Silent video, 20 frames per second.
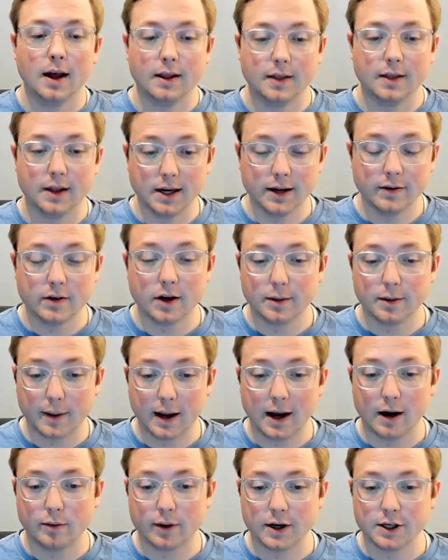The dividend
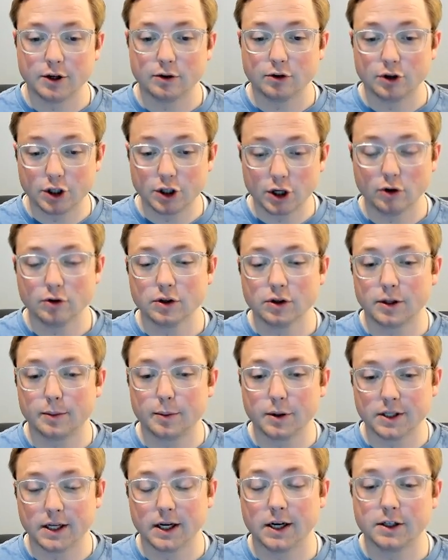payout ratio shows the
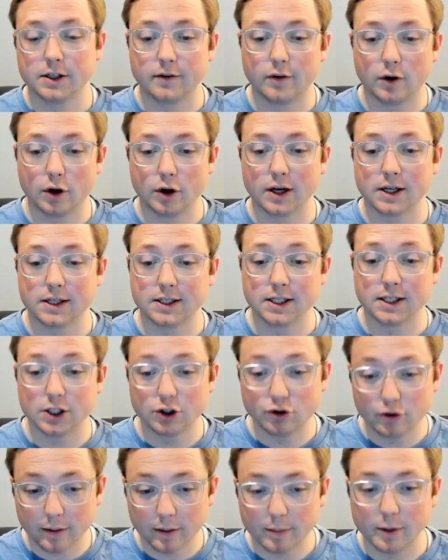percentage of earnings
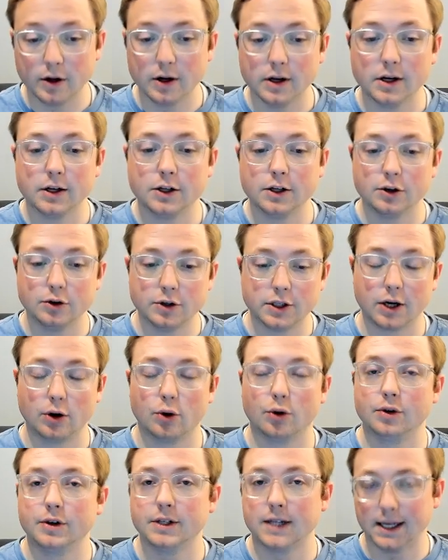distributed to
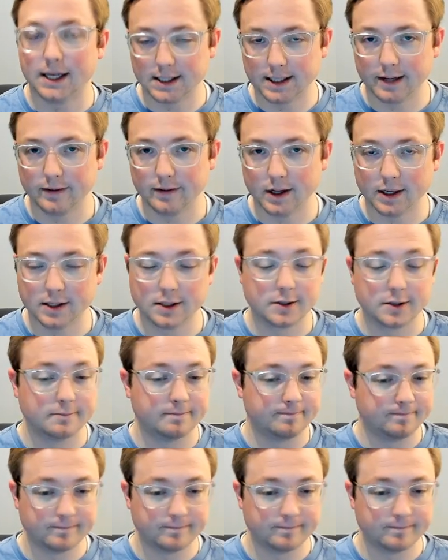shareholders as dividends.